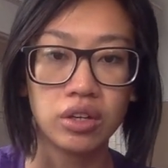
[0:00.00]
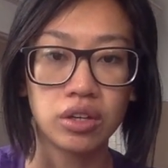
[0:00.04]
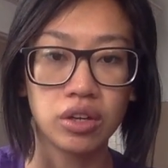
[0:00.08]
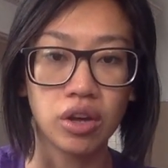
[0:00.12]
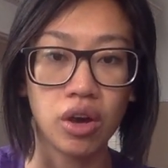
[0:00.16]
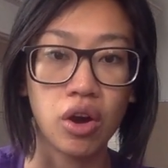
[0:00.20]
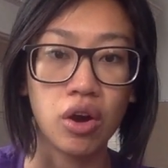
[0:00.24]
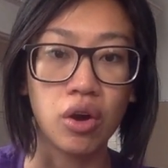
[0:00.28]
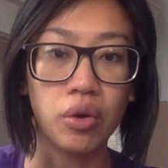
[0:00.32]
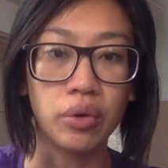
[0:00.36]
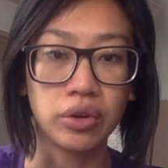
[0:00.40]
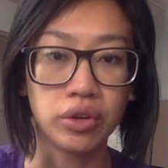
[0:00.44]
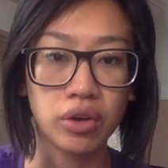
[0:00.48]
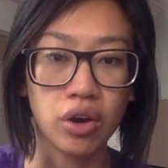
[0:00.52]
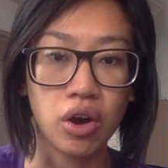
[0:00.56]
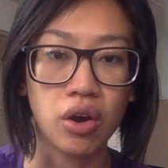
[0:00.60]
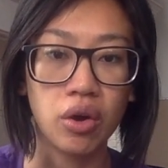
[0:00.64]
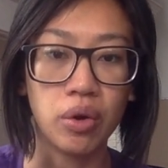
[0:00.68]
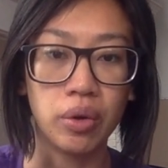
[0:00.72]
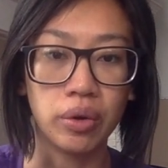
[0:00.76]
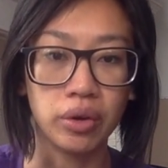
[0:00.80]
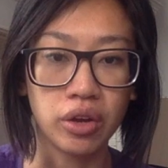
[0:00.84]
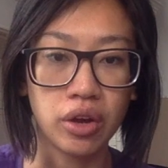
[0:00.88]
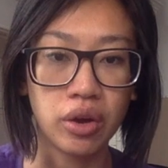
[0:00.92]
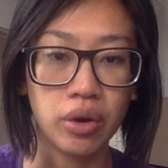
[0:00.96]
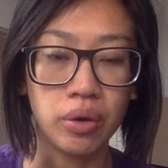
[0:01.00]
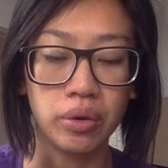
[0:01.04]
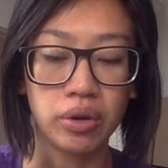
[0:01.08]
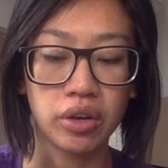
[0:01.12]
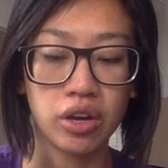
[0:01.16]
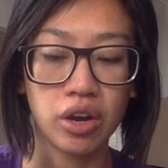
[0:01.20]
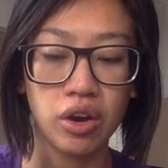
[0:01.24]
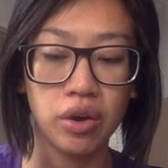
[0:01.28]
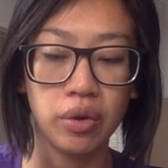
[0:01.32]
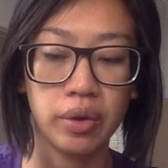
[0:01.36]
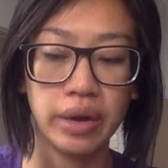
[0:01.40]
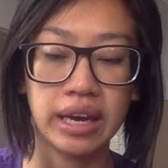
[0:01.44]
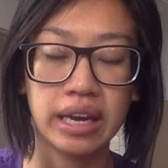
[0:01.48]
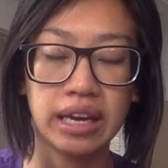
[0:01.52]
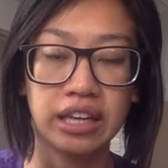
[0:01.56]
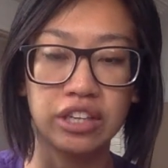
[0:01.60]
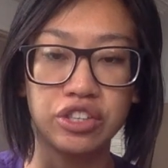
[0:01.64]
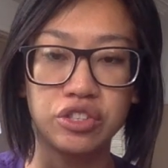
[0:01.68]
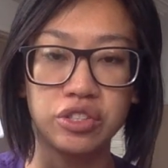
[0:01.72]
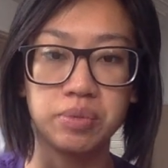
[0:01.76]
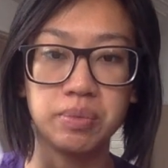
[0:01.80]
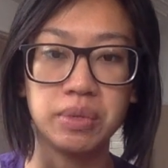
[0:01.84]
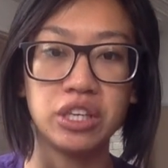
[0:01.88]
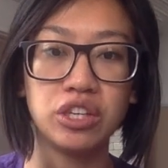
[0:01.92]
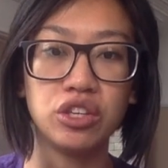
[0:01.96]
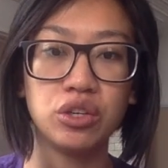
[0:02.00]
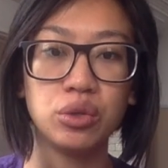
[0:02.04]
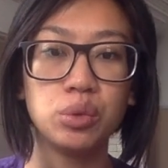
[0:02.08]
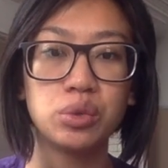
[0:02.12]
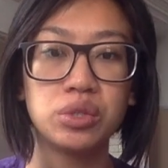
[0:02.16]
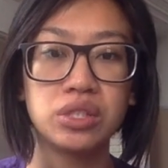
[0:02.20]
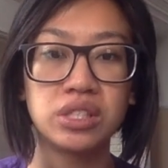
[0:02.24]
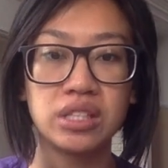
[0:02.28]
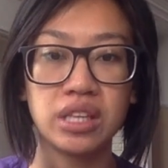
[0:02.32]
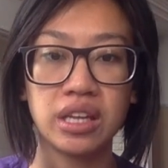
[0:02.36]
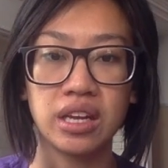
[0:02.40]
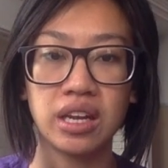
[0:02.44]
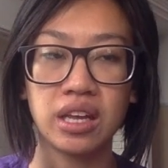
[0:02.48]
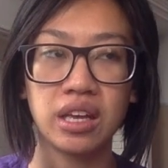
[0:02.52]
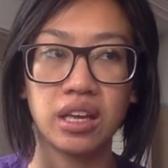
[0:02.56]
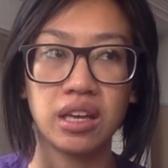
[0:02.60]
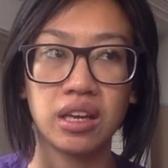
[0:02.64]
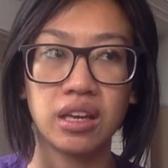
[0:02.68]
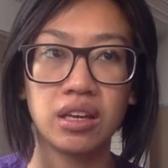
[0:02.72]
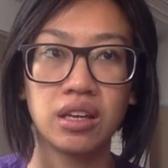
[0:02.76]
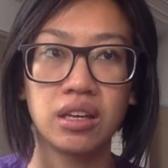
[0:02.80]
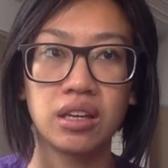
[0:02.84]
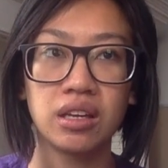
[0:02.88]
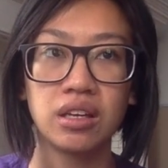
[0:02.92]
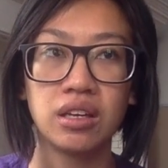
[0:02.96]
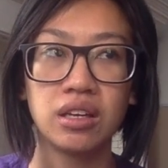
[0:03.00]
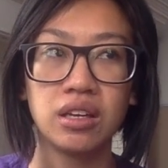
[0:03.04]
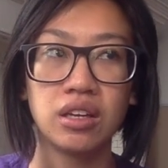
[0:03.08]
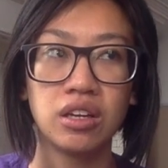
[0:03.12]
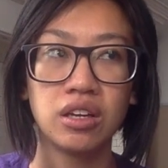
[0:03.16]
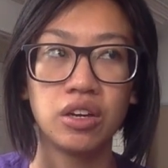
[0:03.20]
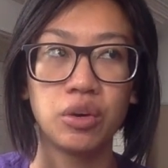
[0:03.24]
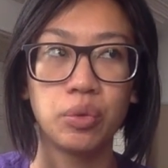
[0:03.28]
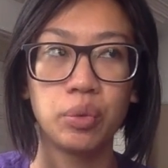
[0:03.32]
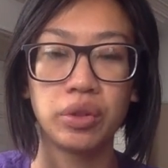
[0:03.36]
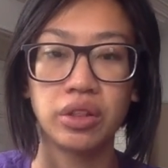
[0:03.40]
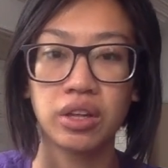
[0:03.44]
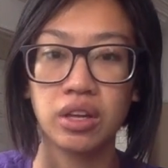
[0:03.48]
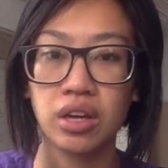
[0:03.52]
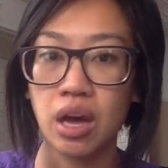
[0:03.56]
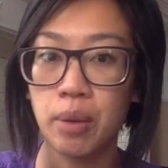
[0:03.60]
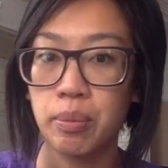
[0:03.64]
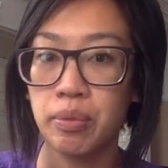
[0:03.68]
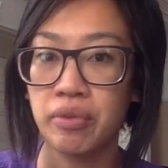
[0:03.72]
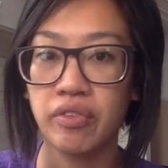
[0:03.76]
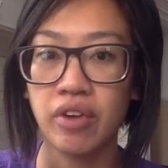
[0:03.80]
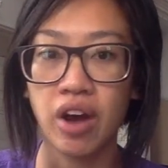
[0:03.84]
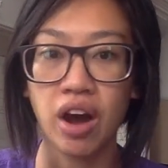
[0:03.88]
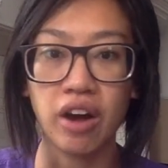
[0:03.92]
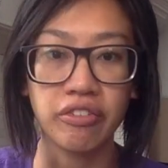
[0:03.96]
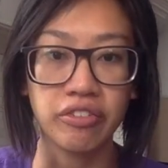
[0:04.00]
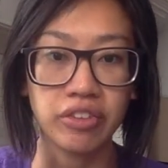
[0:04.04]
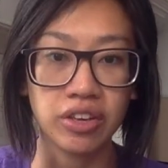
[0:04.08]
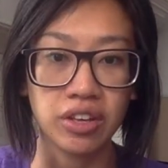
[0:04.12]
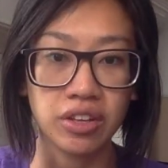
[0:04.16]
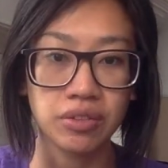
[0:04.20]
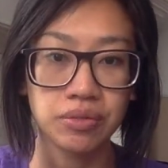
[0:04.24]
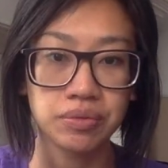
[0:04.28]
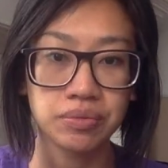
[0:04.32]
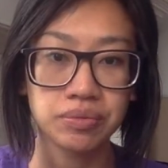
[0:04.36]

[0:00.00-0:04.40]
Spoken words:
go and go and go and go. It can just be you sitting with a cup of coffee